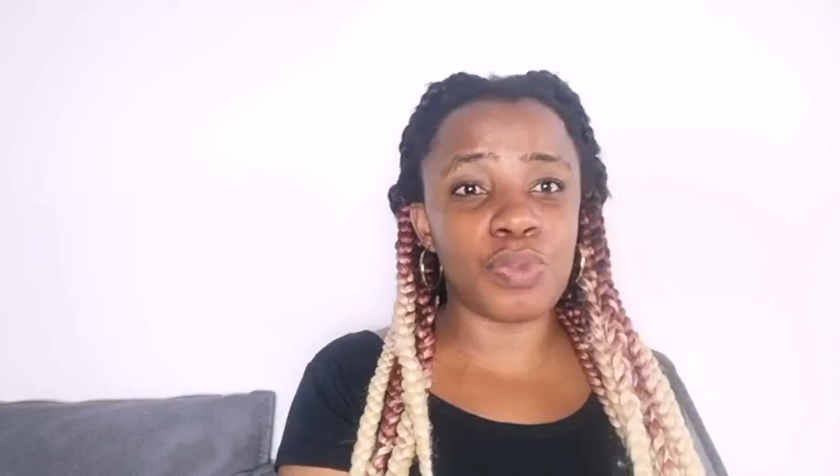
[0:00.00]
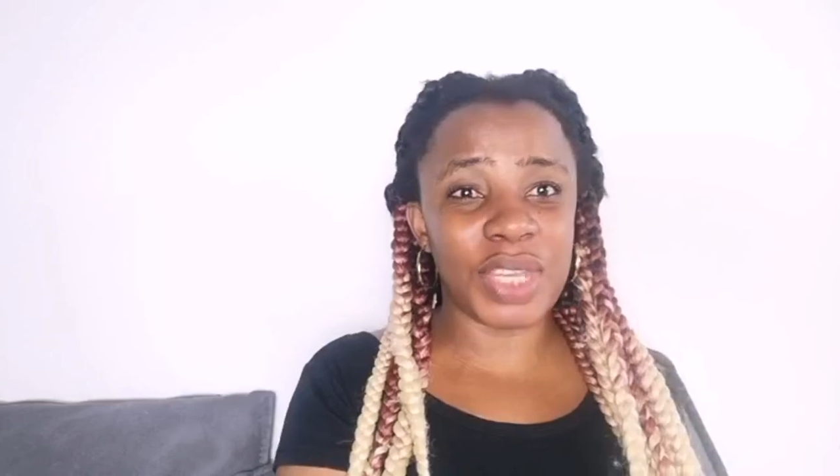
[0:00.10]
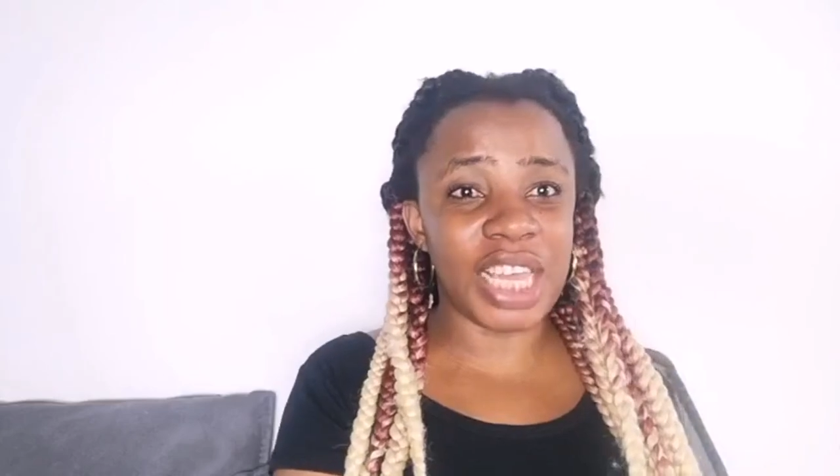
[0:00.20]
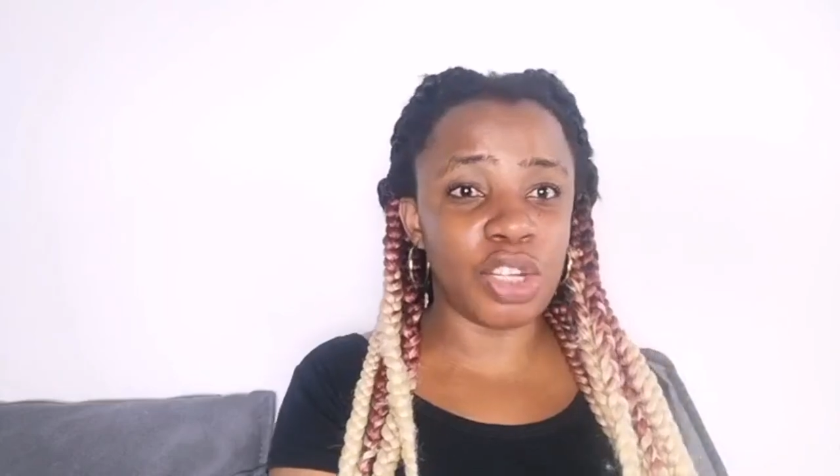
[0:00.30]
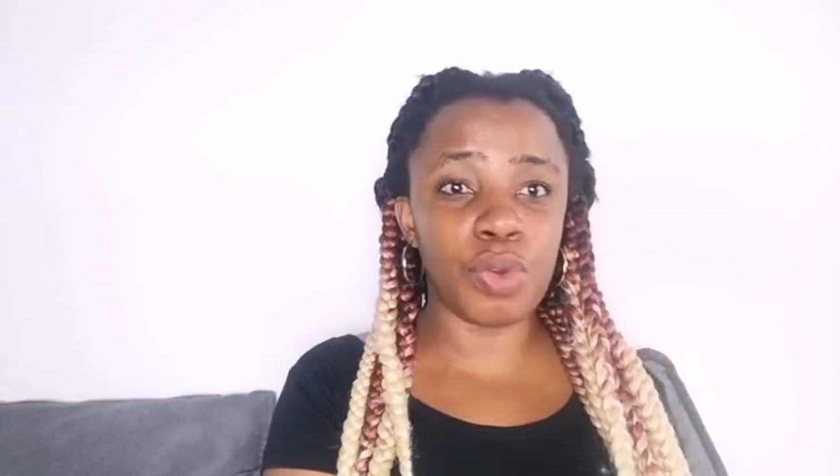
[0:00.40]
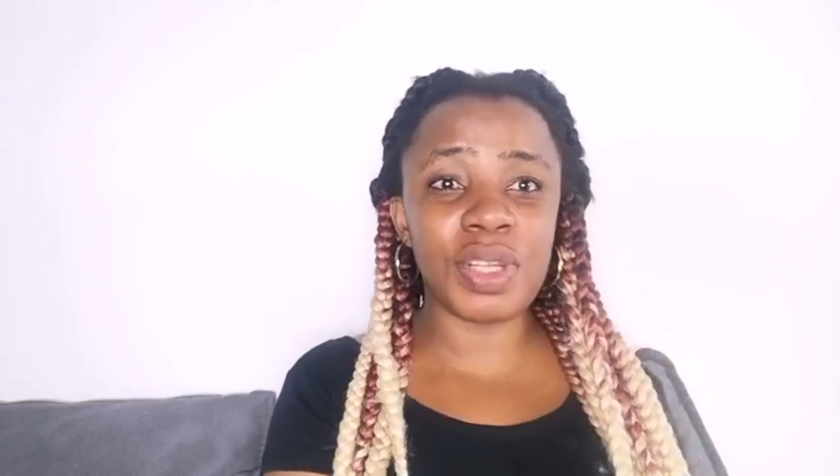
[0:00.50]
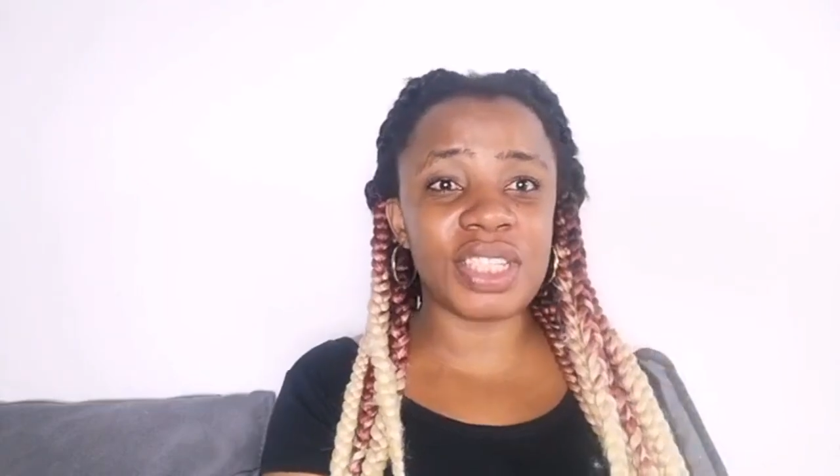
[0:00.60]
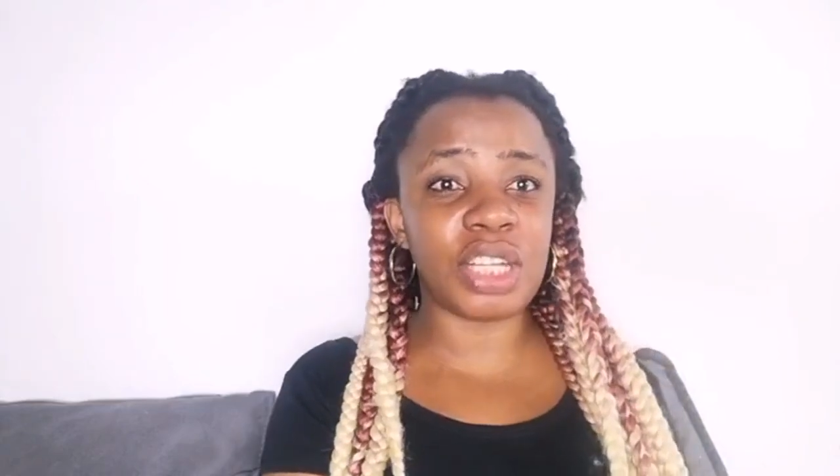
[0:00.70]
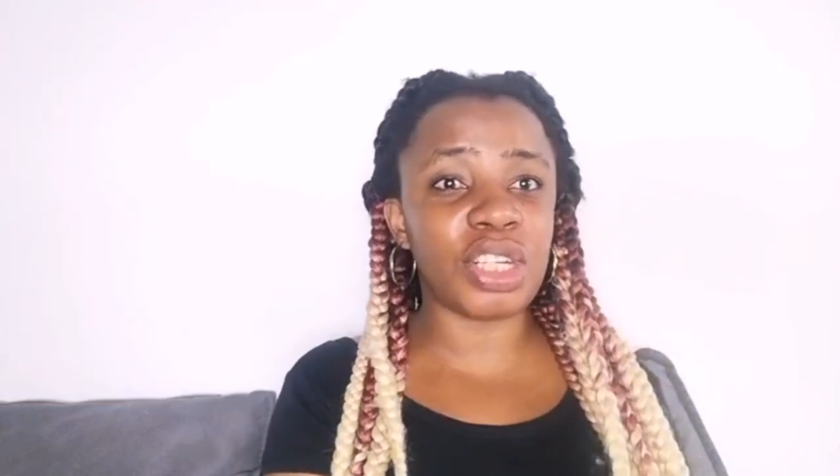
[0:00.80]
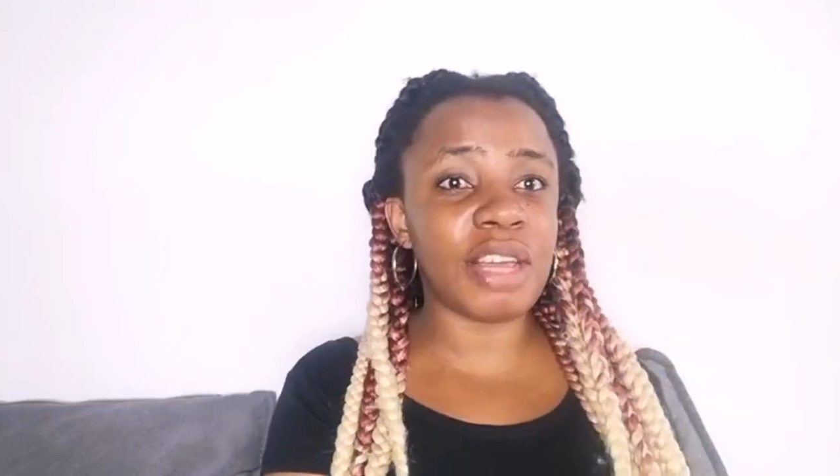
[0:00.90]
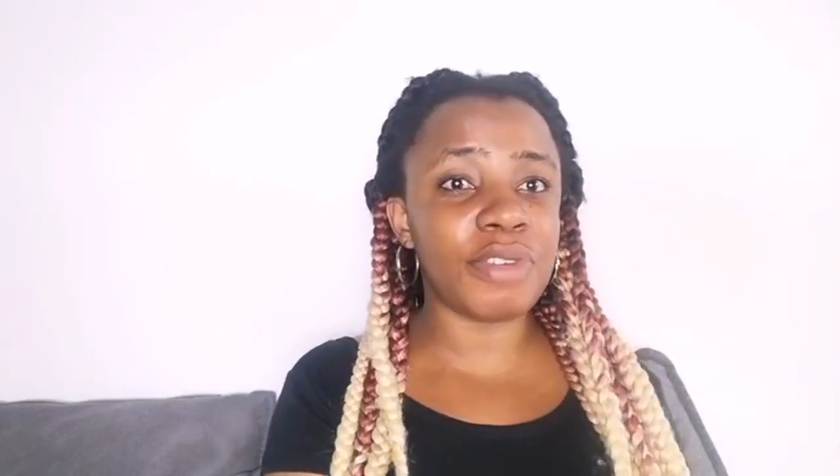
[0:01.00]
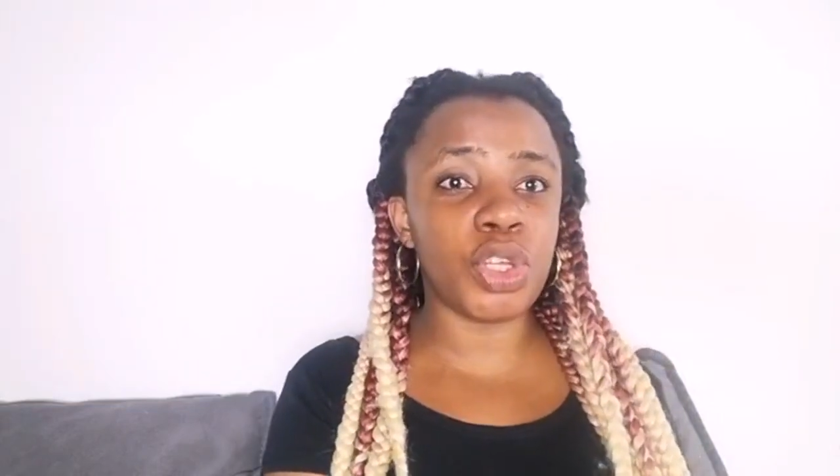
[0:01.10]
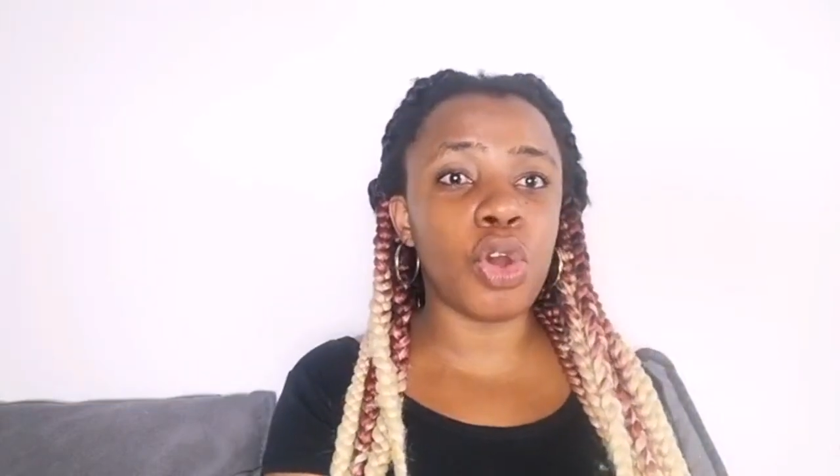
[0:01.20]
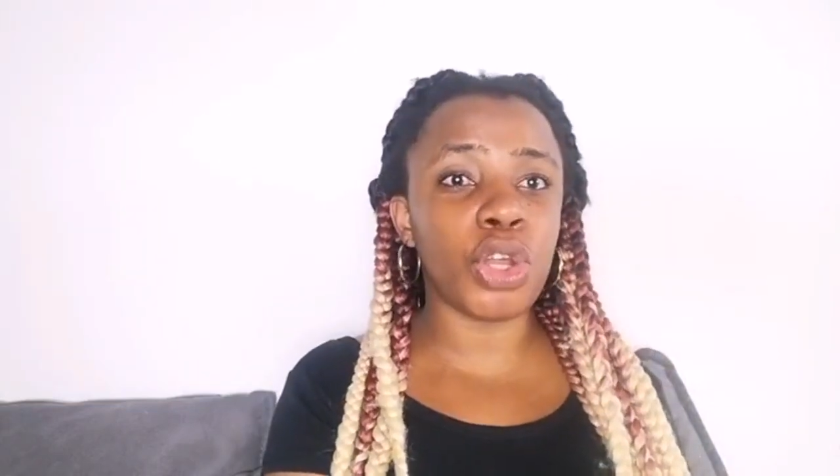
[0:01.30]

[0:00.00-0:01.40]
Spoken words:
we can do it in another video,